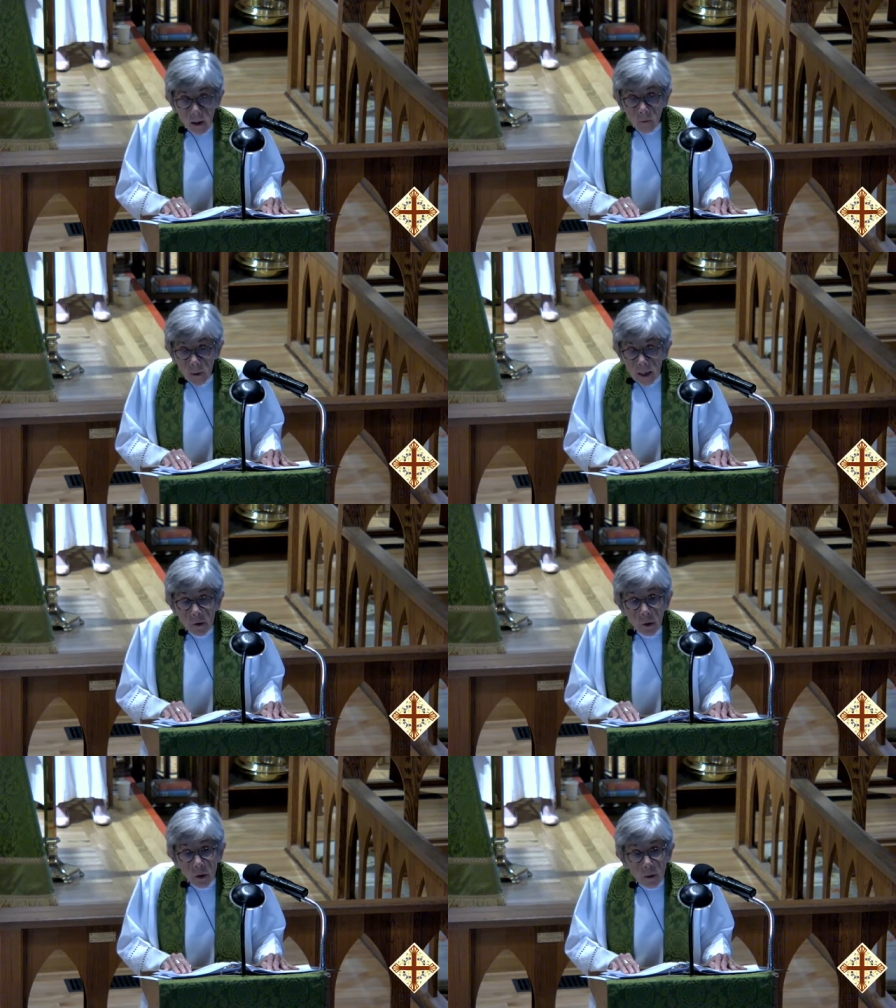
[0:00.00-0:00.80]
We can
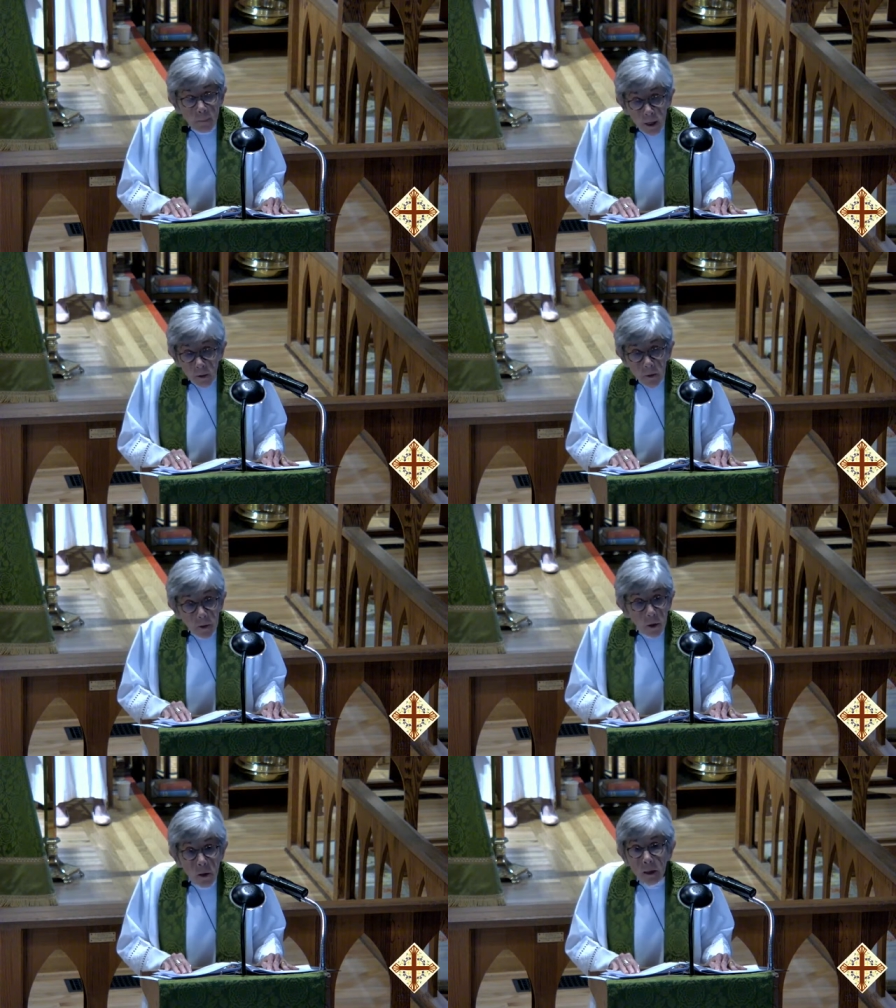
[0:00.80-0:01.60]
talk about
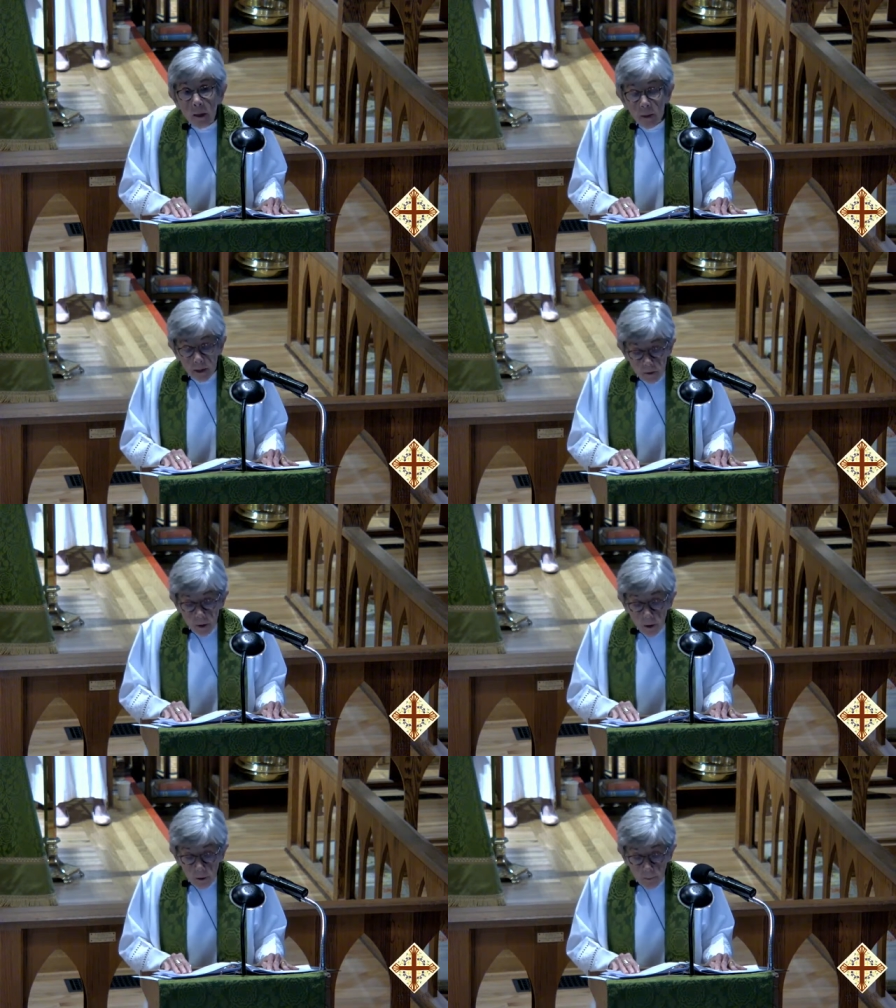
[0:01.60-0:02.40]
authority, we can
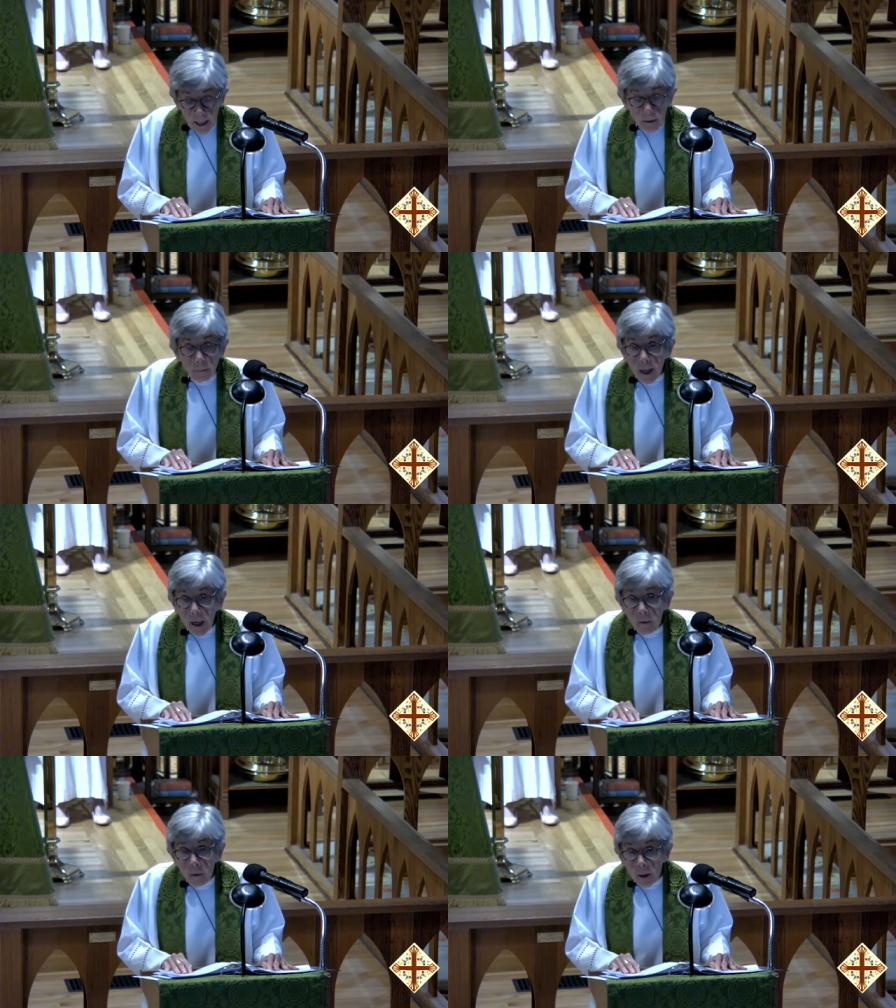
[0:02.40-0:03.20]
talk about
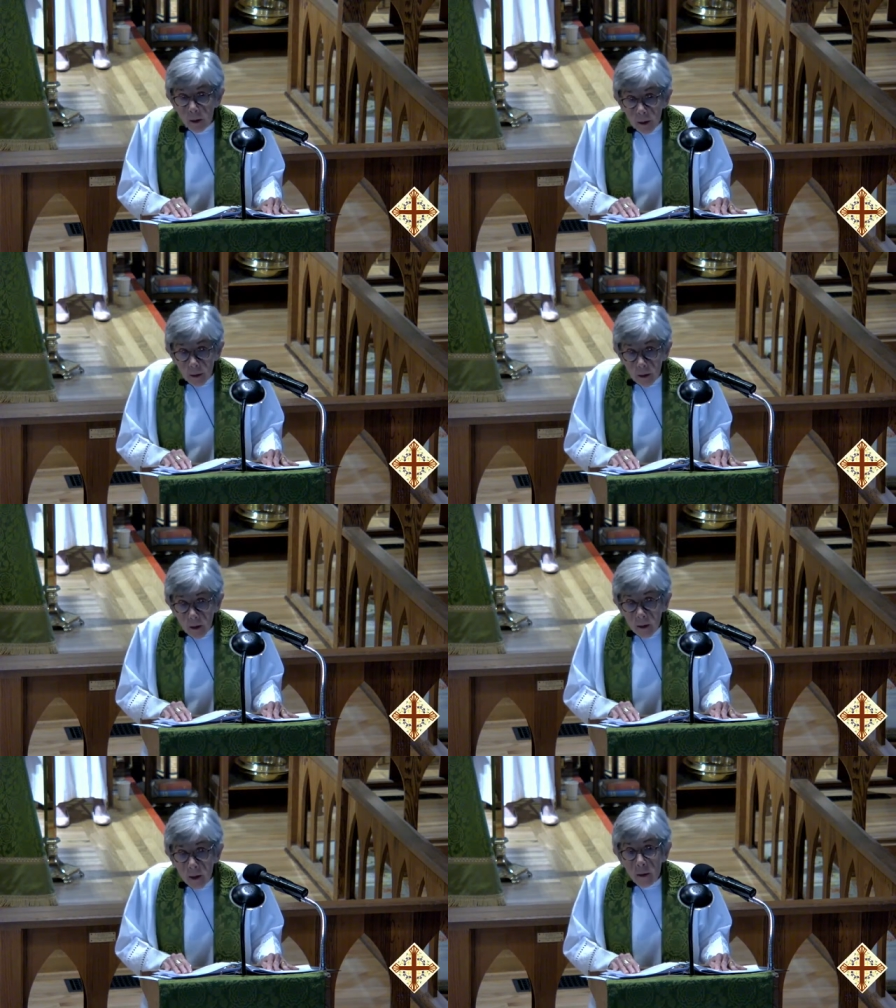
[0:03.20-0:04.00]
power,
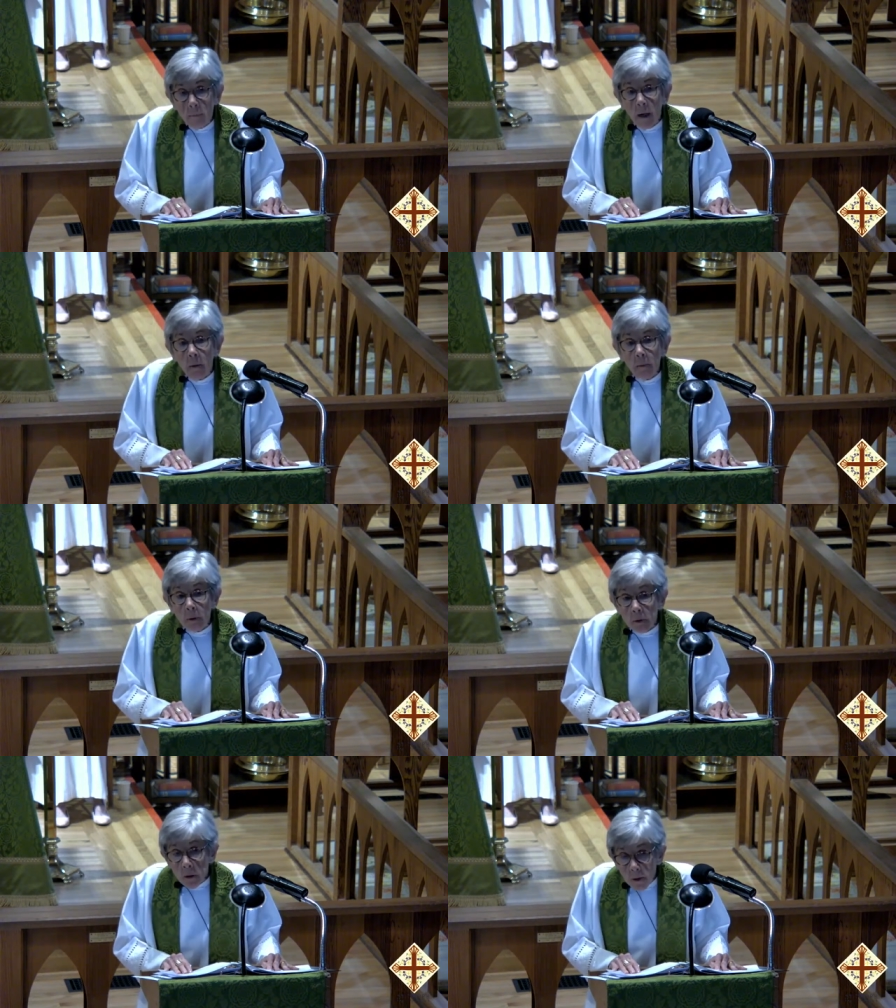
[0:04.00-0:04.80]
but when we're
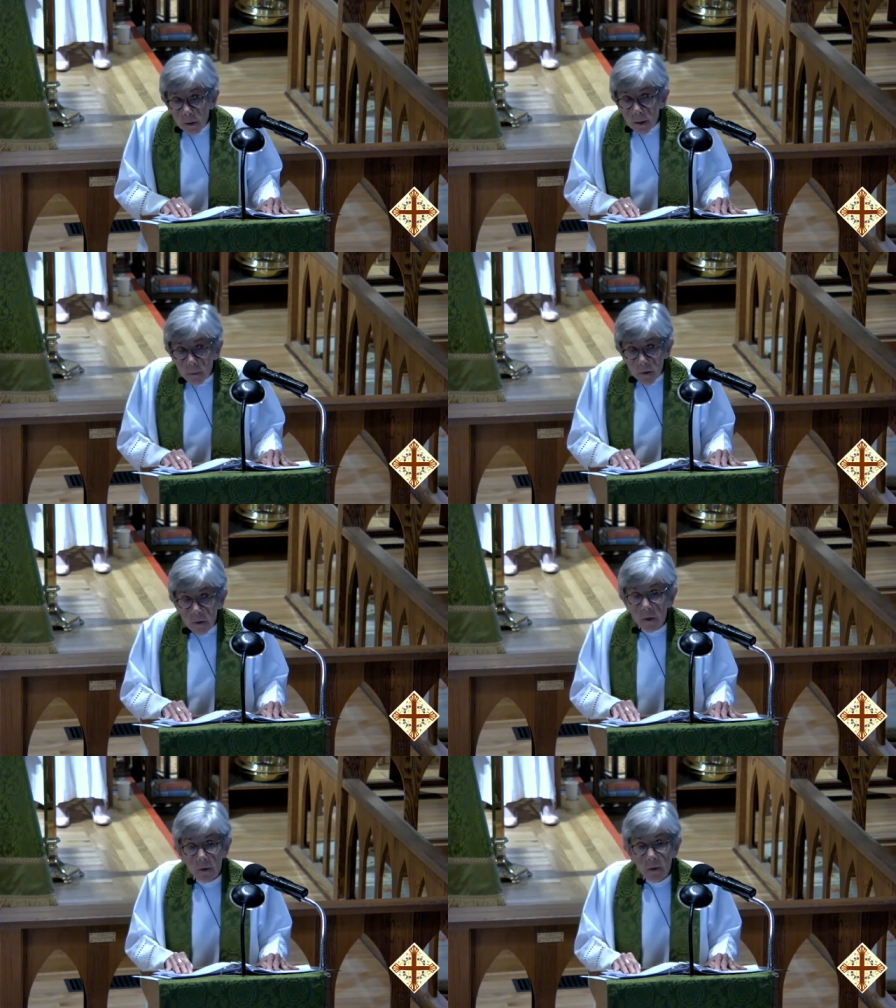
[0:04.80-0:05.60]
talking about
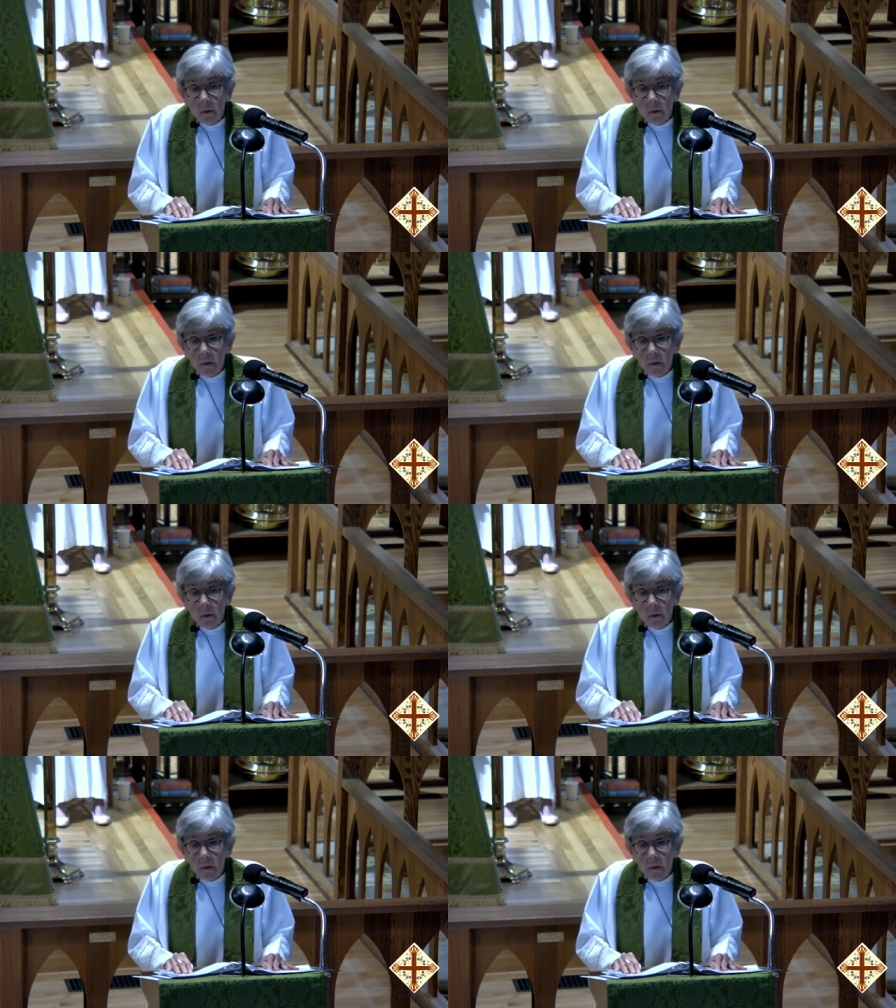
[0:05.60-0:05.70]
Jesus